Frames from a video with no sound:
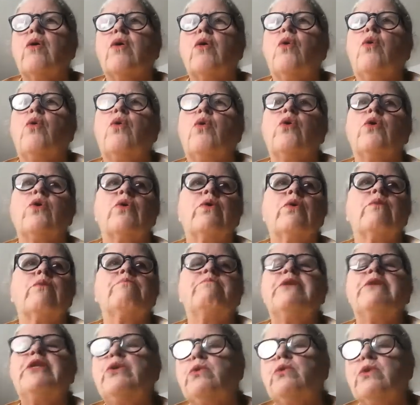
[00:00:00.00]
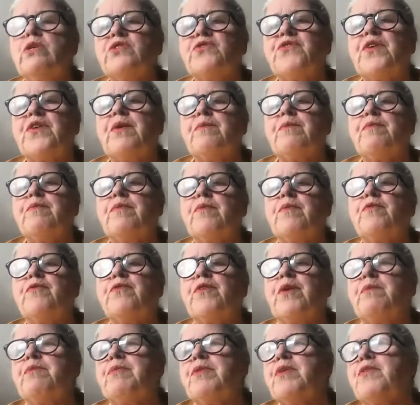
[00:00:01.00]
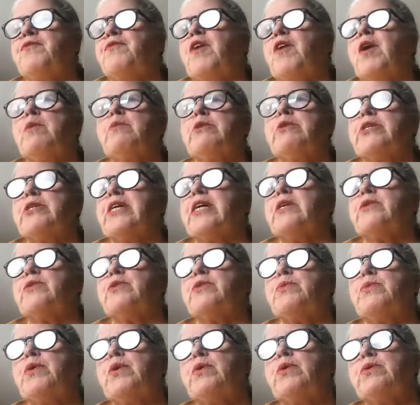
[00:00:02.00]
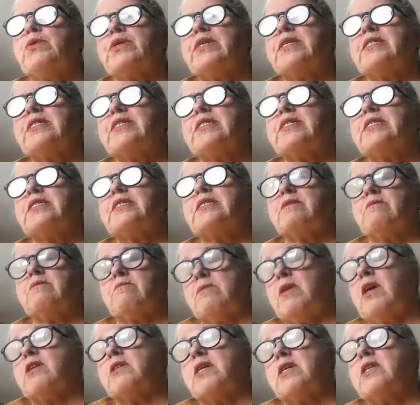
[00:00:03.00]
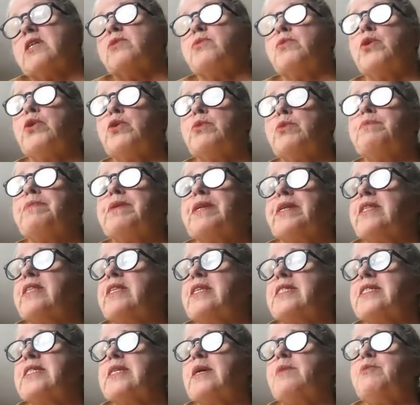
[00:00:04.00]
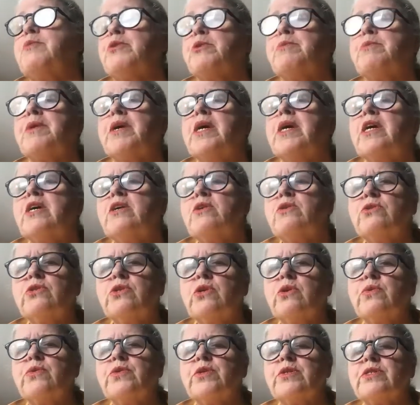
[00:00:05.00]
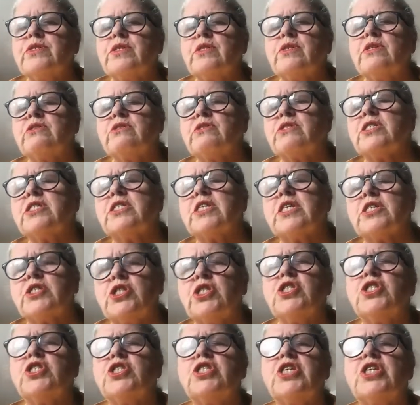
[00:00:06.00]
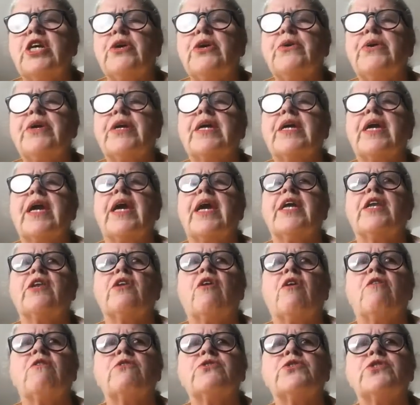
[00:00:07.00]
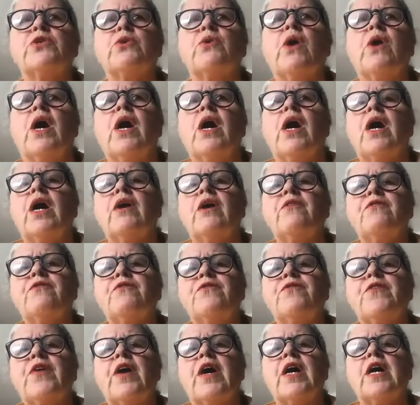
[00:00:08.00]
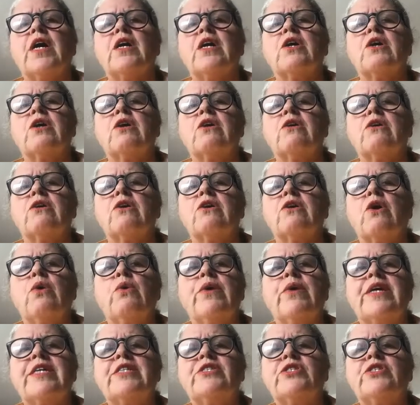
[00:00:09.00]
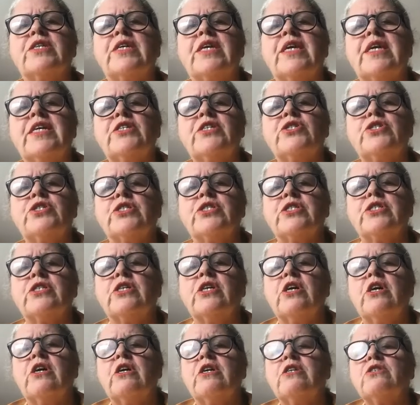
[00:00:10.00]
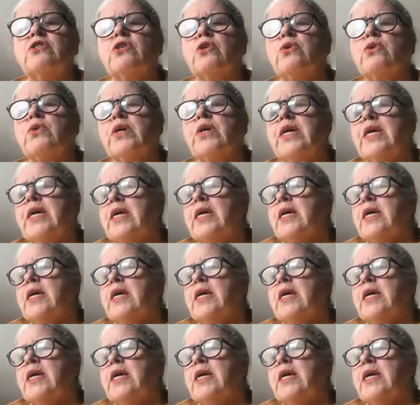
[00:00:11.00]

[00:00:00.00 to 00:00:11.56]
or manures from the farmer down the road. It's not down the road, but in the suburb. There's such a sharing, and also of co-education. So